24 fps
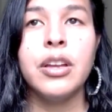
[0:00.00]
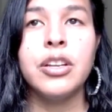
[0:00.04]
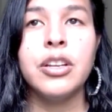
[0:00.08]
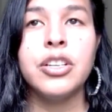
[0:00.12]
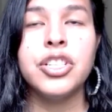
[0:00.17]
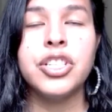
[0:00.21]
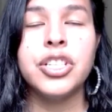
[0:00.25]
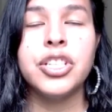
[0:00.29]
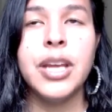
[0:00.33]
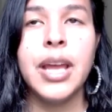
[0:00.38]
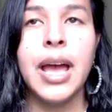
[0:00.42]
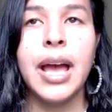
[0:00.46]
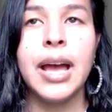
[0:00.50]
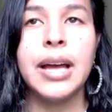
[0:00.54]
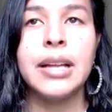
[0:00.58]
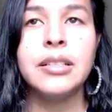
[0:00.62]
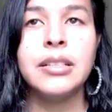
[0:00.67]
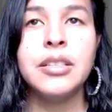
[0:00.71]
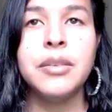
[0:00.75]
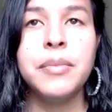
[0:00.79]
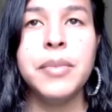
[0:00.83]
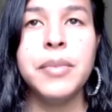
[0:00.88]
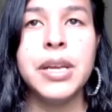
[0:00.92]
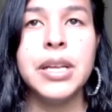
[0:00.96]
she had
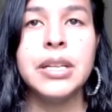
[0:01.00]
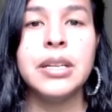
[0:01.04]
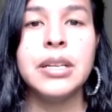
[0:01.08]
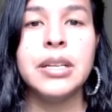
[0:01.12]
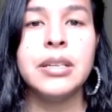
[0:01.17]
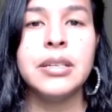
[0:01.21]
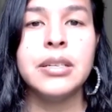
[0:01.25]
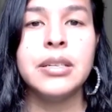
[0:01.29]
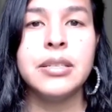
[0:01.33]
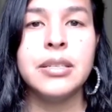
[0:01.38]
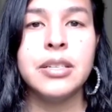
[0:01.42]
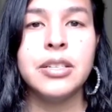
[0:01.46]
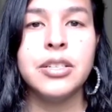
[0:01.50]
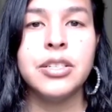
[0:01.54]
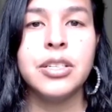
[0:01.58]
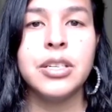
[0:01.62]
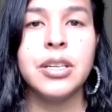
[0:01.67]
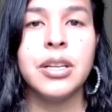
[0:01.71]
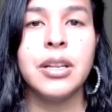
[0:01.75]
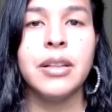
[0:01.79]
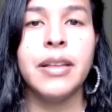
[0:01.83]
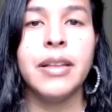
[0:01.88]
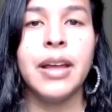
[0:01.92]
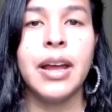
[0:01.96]
to make the
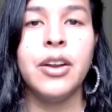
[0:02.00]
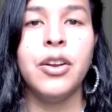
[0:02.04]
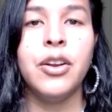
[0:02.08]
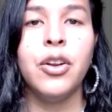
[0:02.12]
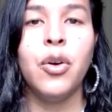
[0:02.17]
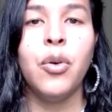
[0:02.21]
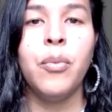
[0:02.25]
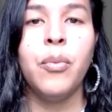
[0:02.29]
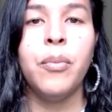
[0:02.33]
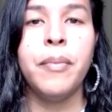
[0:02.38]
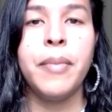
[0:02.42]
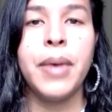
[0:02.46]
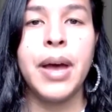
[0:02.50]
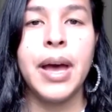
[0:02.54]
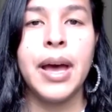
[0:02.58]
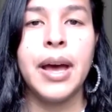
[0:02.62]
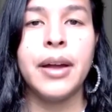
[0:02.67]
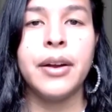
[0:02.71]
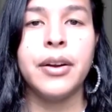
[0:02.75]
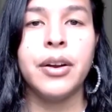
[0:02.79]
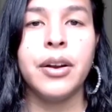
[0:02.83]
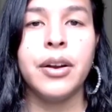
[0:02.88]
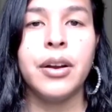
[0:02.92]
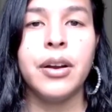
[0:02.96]
decision that no
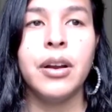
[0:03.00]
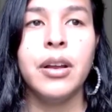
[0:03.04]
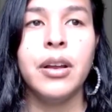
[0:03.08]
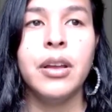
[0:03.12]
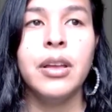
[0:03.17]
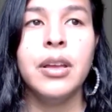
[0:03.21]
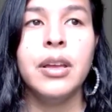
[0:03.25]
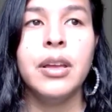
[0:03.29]
matter